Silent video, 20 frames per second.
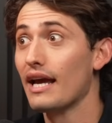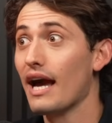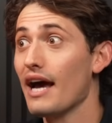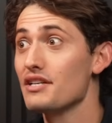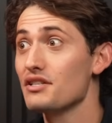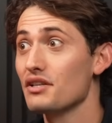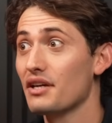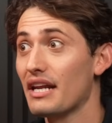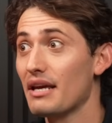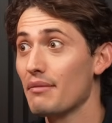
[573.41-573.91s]

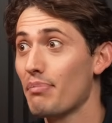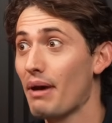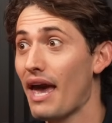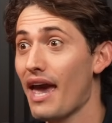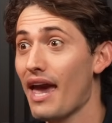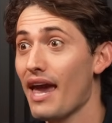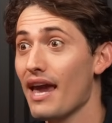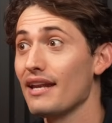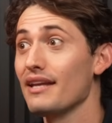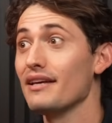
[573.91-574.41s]
guys are getting
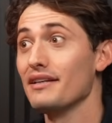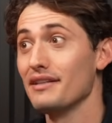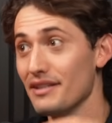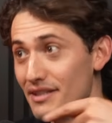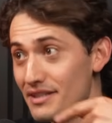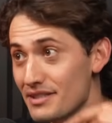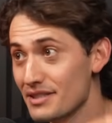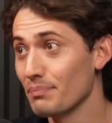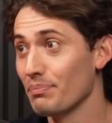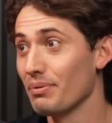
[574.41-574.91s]
paid
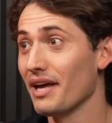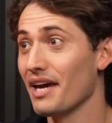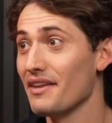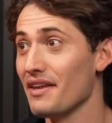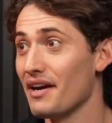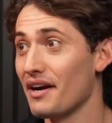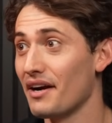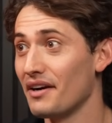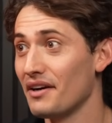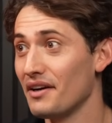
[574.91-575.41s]
to play
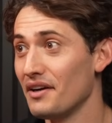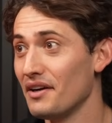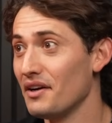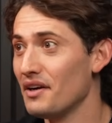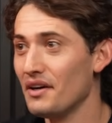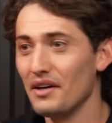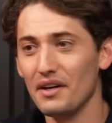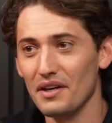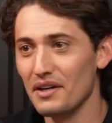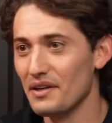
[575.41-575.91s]
there.
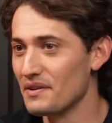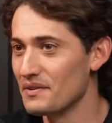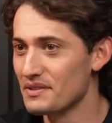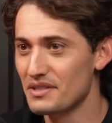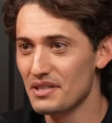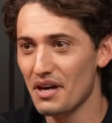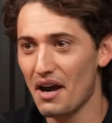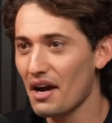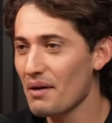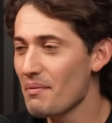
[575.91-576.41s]

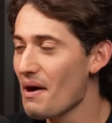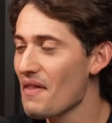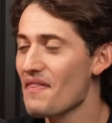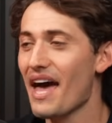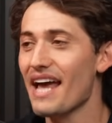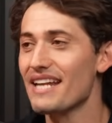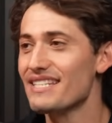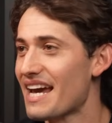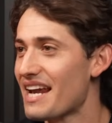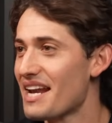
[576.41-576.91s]
Talk about
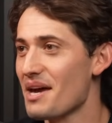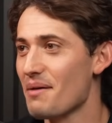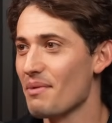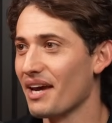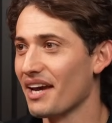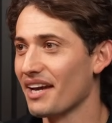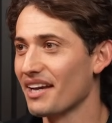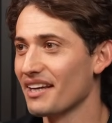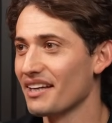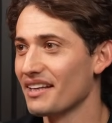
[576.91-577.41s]
that
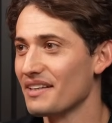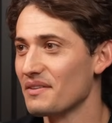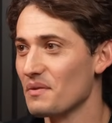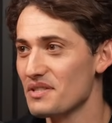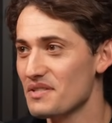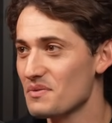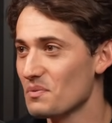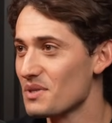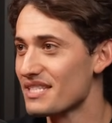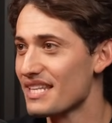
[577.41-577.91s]
dynamic.
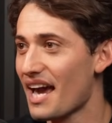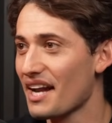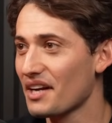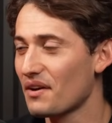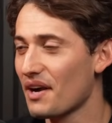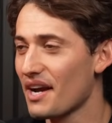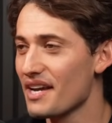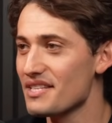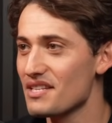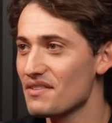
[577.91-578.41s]
Was that
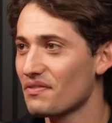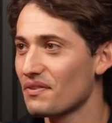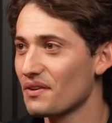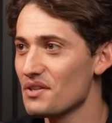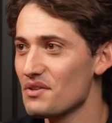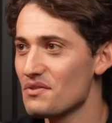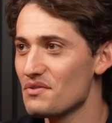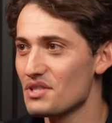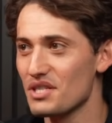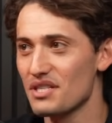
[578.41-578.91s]
crazy for
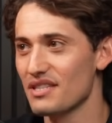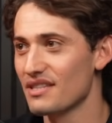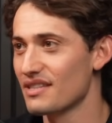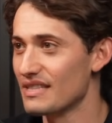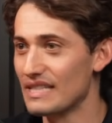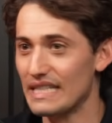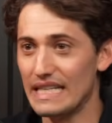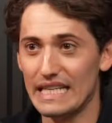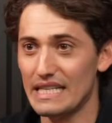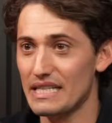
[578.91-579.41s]
you, just
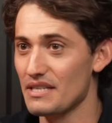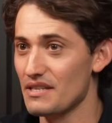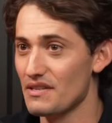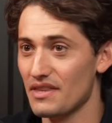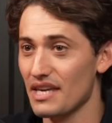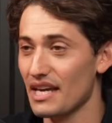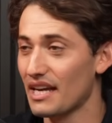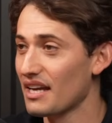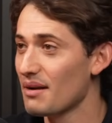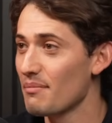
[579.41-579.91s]
you
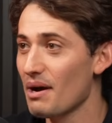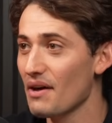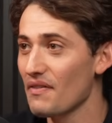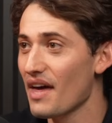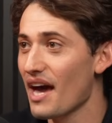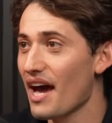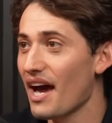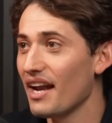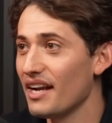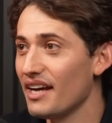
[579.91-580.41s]
thinking about
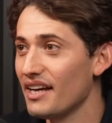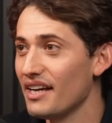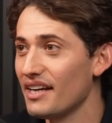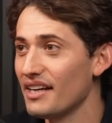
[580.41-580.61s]
that?